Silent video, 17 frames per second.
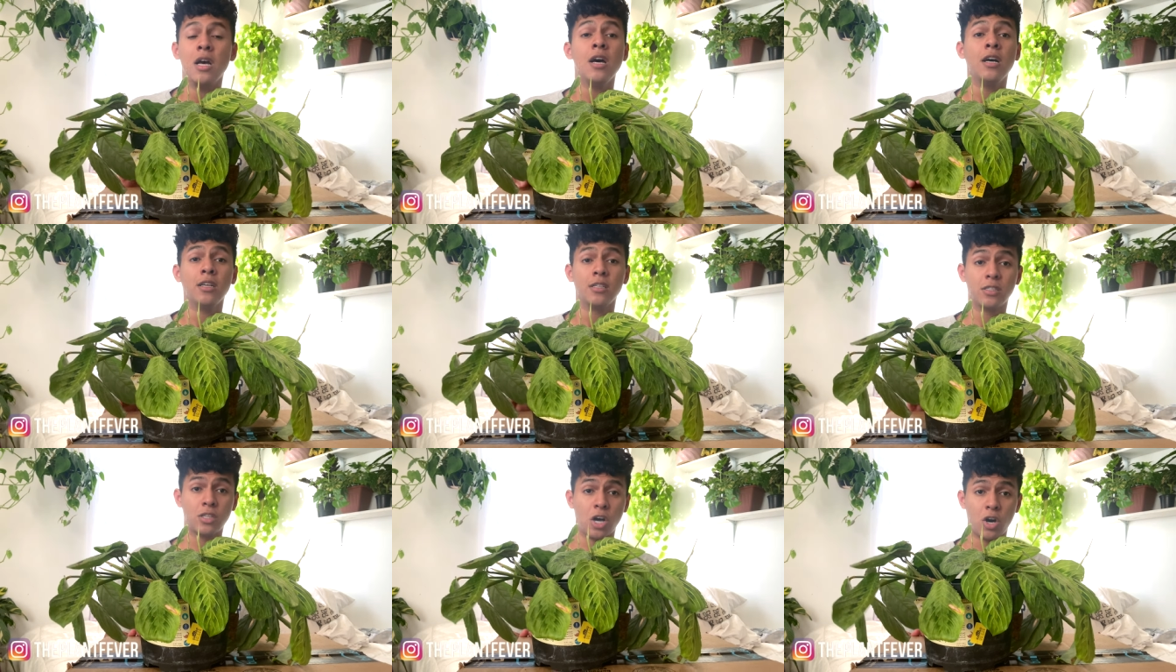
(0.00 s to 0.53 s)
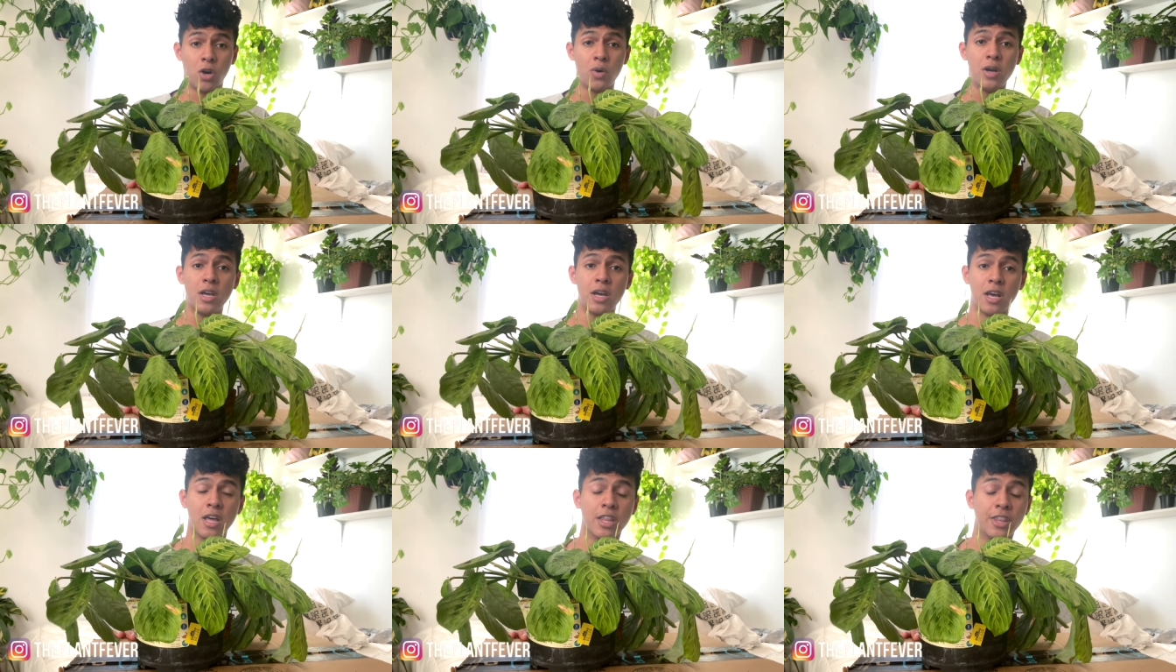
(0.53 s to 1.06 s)
so
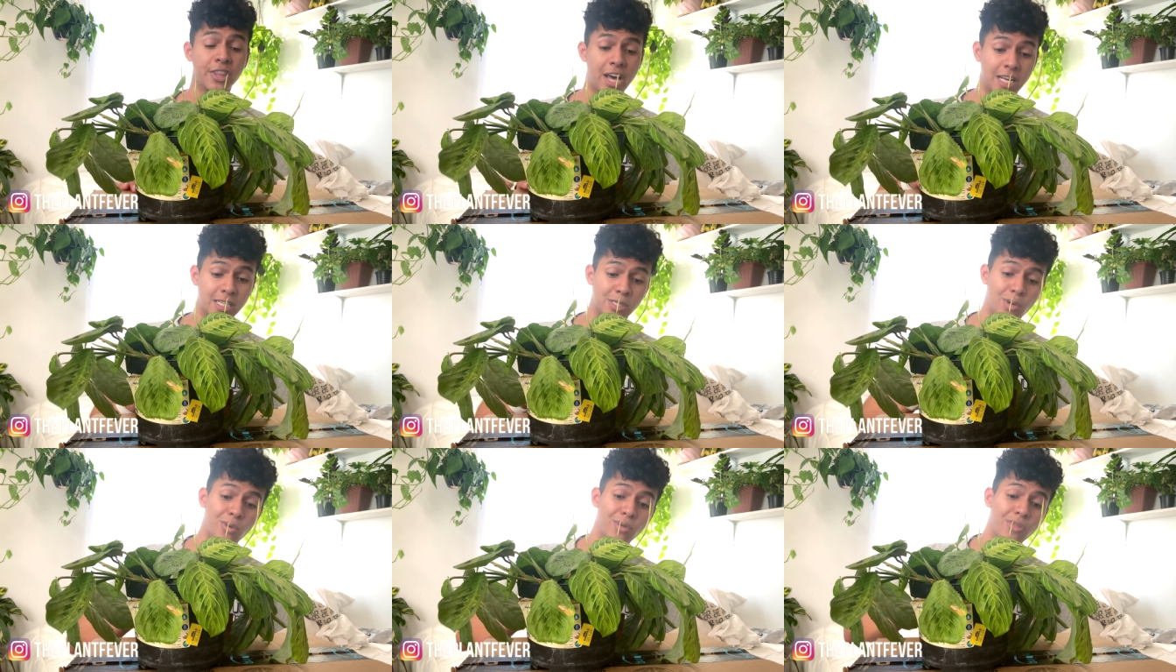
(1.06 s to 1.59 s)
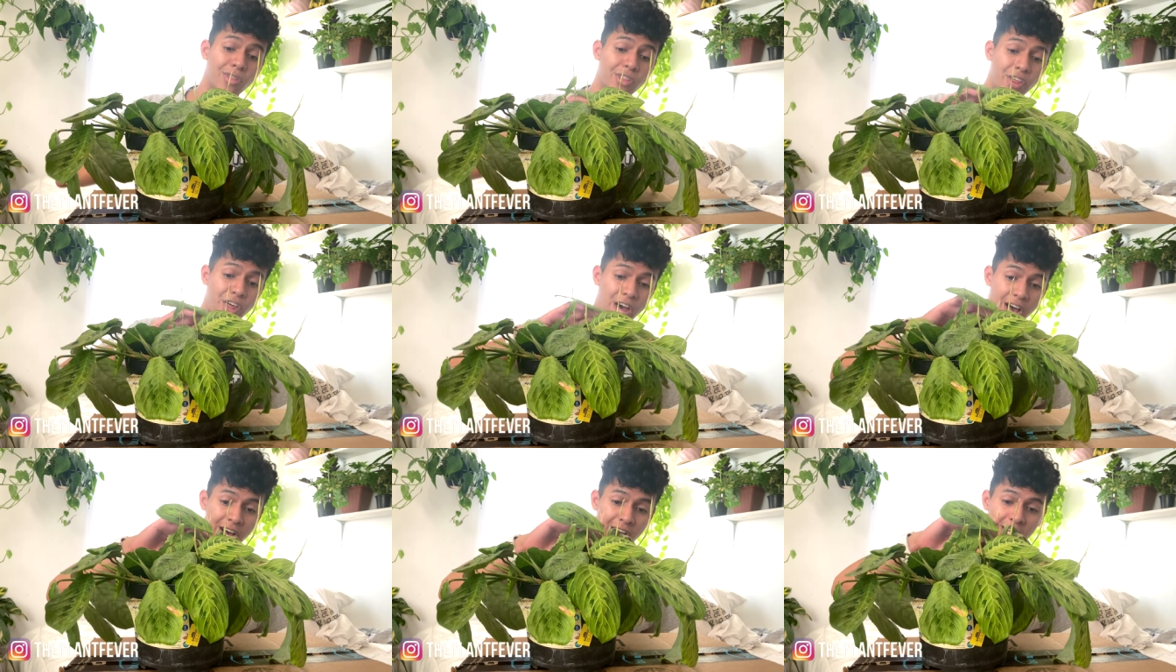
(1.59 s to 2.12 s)
that's on
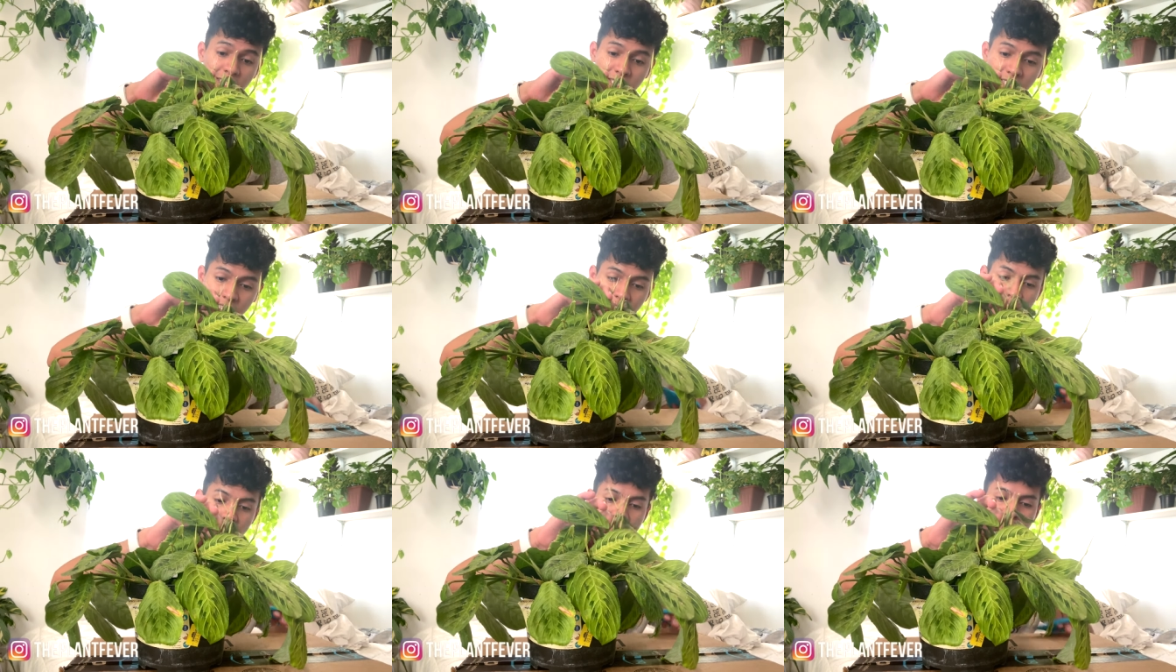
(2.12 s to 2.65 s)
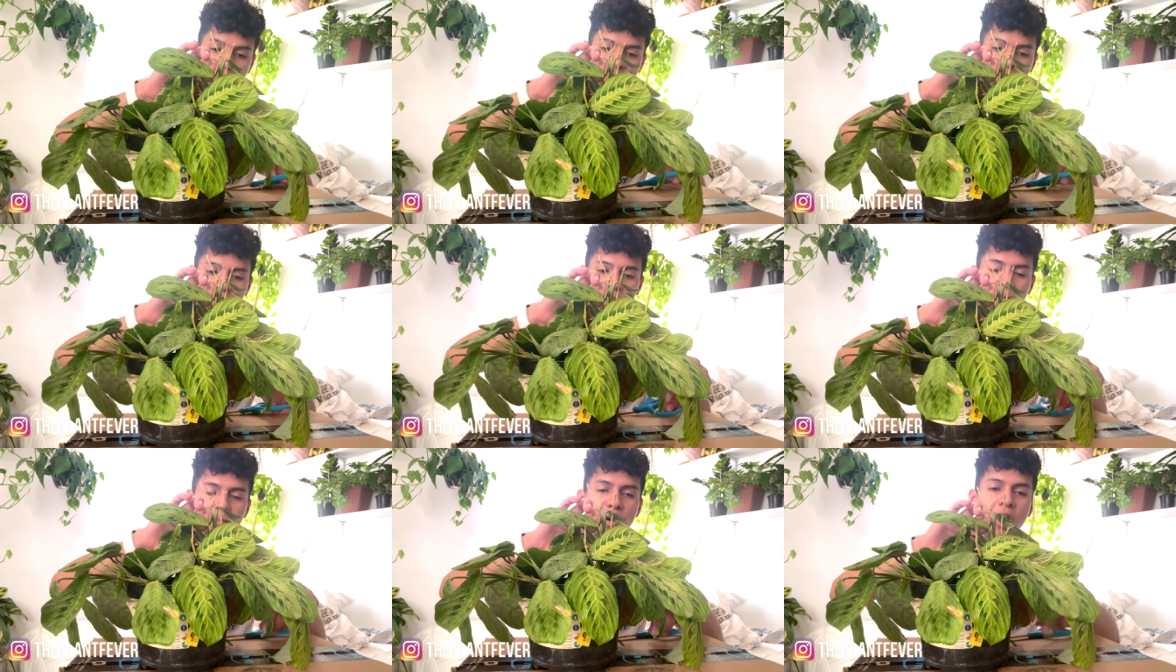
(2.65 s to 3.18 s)
that
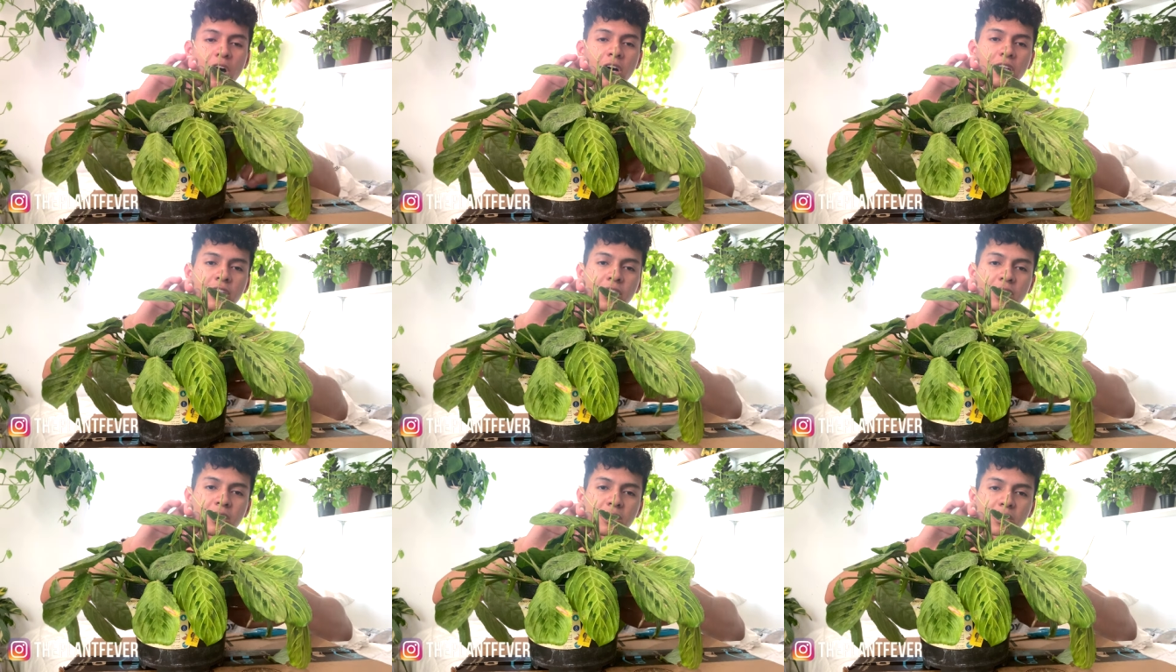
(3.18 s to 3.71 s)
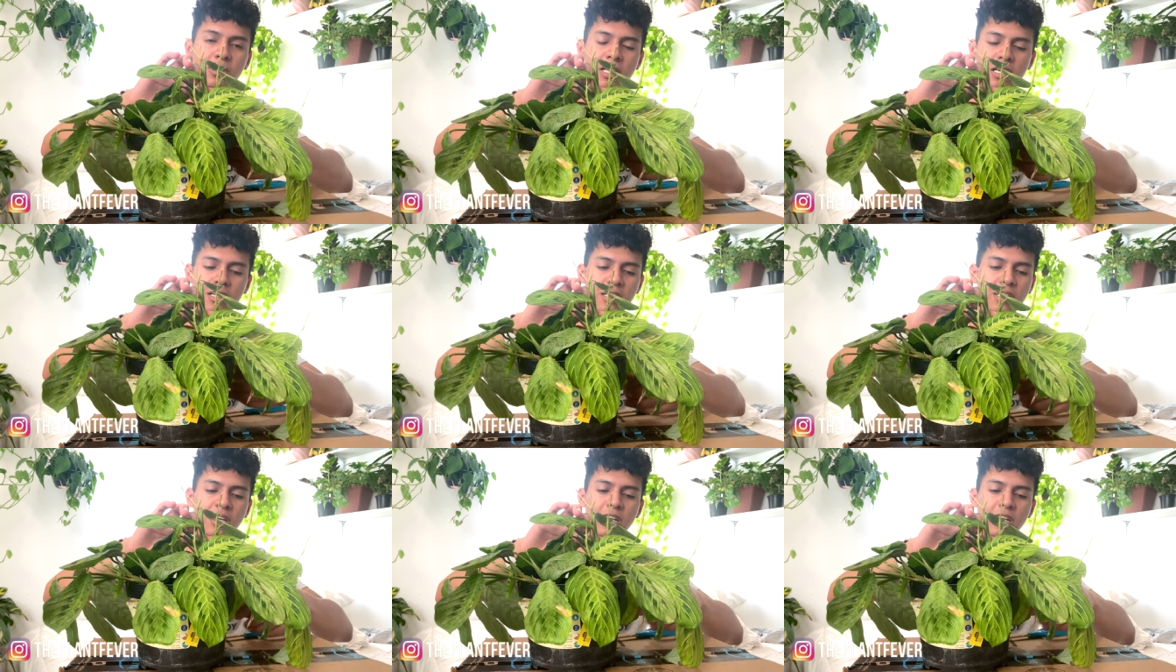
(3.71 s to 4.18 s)
the pot does look like